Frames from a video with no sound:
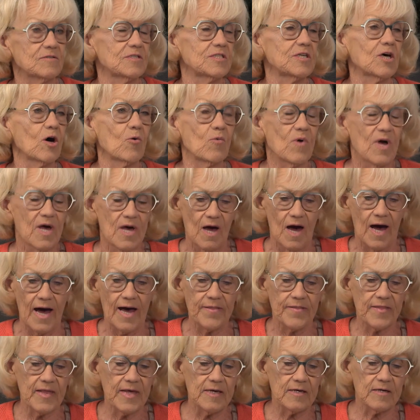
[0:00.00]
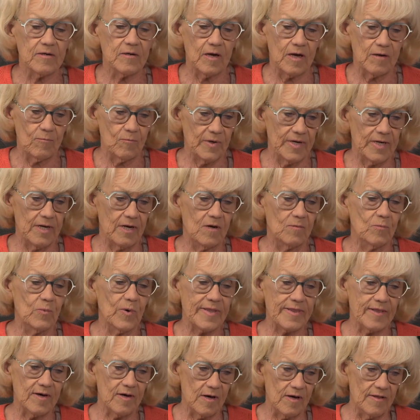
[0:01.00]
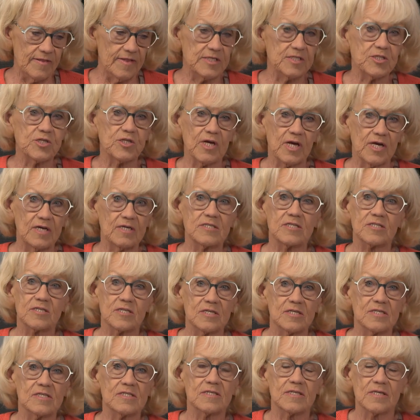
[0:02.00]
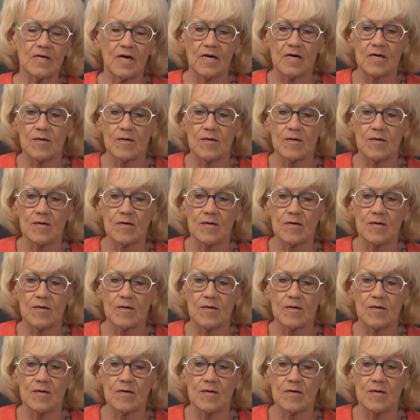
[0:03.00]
So I think with all the changes,